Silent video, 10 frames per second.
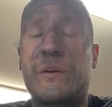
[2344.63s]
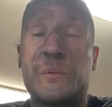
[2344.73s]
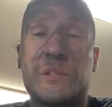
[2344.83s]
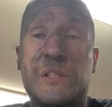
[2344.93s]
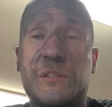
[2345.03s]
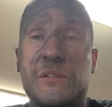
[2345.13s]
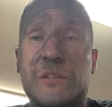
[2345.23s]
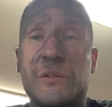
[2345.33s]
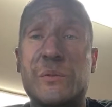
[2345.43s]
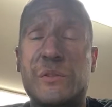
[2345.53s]
it was easier to
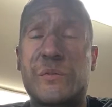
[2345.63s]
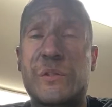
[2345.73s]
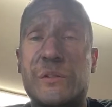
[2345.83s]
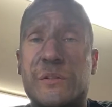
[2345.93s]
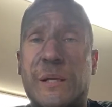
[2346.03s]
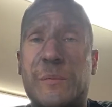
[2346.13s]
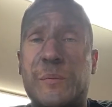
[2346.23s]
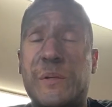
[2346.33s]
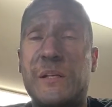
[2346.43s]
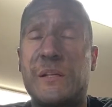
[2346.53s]
use for diamond
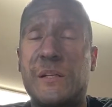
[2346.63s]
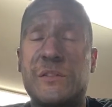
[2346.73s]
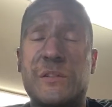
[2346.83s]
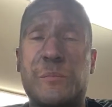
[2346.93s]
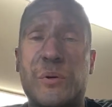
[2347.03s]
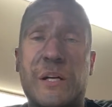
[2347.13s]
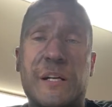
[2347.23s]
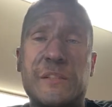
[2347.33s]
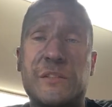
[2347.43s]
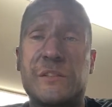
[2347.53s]
plate and easier to put on,
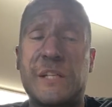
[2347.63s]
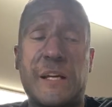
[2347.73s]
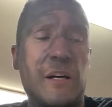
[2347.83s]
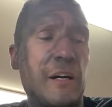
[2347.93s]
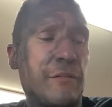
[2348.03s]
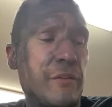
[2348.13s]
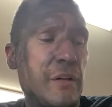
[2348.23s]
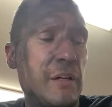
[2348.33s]
easier to take off.